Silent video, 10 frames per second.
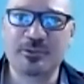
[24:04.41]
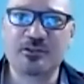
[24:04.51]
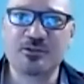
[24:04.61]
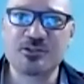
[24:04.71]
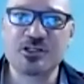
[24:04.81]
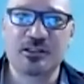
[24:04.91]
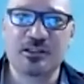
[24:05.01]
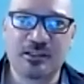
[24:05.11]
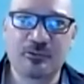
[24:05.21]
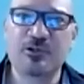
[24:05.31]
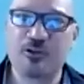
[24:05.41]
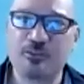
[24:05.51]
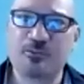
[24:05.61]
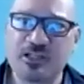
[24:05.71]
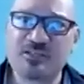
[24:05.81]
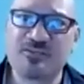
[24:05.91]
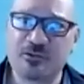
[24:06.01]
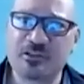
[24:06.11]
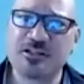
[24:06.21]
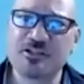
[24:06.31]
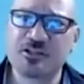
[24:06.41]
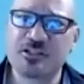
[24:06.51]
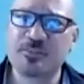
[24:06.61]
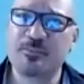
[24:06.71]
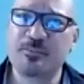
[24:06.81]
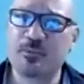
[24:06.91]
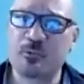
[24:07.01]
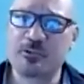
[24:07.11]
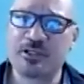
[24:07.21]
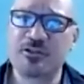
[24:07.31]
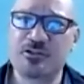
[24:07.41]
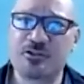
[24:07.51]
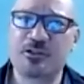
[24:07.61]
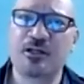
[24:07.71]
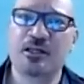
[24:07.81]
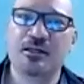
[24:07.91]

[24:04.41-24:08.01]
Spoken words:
because there were human rights violations. Many people were injured.